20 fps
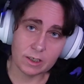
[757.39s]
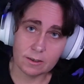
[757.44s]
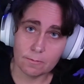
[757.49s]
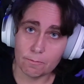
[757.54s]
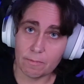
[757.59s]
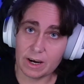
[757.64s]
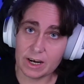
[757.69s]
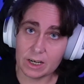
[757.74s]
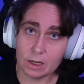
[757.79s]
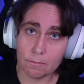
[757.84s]

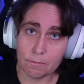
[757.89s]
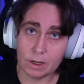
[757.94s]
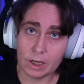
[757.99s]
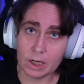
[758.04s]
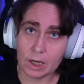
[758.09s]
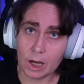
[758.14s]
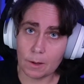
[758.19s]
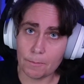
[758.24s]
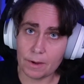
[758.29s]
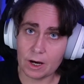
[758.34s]
medium
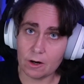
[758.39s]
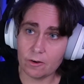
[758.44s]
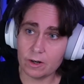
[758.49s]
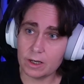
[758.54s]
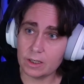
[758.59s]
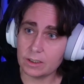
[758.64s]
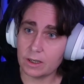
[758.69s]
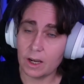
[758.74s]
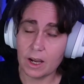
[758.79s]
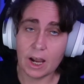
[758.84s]
income
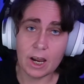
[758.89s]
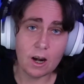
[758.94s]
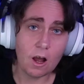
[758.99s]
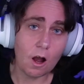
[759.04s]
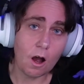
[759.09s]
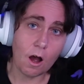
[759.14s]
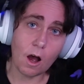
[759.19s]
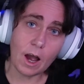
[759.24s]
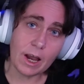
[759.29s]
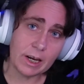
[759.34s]
areas, and
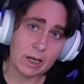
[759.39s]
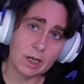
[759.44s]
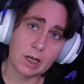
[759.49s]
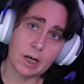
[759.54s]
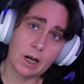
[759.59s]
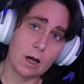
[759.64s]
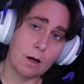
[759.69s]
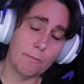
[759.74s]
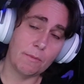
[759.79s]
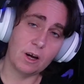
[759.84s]
high
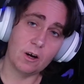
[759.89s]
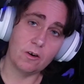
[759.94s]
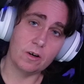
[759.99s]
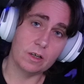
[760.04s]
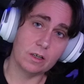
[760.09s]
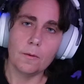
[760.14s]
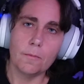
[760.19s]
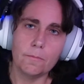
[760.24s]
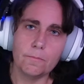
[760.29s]
income areas.